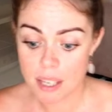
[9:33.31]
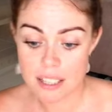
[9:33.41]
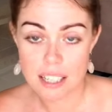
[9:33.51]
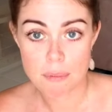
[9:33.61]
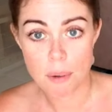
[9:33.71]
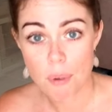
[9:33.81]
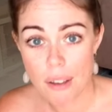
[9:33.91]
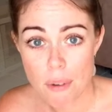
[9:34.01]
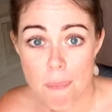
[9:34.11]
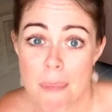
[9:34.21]
You can send me a
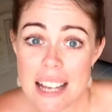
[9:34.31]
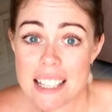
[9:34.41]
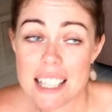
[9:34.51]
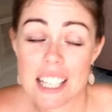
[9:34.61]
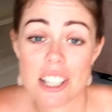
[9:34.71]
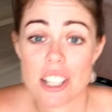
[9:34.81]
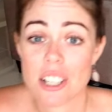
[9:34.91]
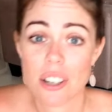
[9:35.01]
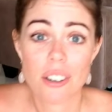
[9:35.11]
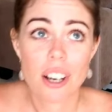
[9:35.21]
private message,
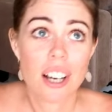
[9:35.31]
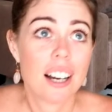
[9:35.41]
you know.